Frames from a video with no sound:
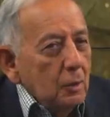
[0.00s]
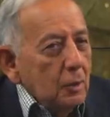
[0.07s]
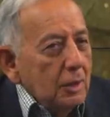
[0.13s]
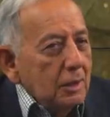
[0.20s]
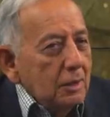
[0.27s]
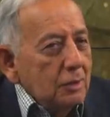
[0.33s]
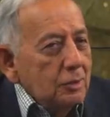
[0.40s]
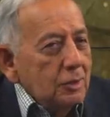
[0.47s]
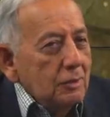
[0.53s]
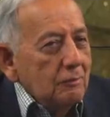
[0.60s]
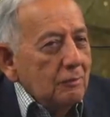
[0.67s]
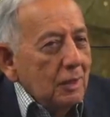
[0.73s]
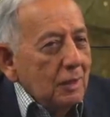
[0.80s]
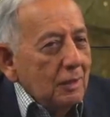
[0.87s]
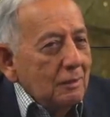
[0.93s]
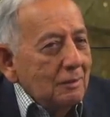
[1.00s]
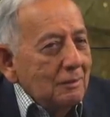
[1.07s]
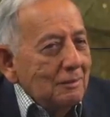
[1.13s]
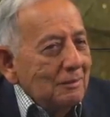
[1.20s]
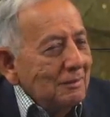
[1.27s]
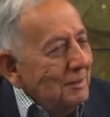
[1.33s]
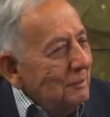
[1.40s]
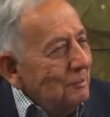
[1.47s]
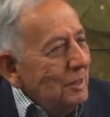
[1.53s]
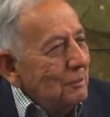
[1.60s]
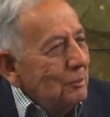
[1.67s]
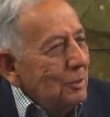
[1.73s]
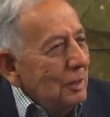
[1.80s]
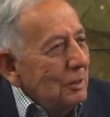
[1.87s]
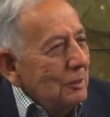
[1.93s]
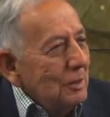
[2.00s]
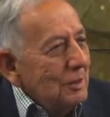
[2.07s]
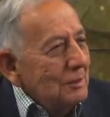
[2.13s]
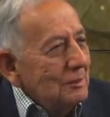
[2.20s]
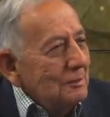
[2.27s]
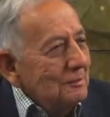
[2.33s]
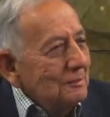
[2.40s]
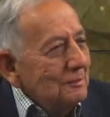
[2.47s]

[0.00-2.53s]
we can achieve that and make progress.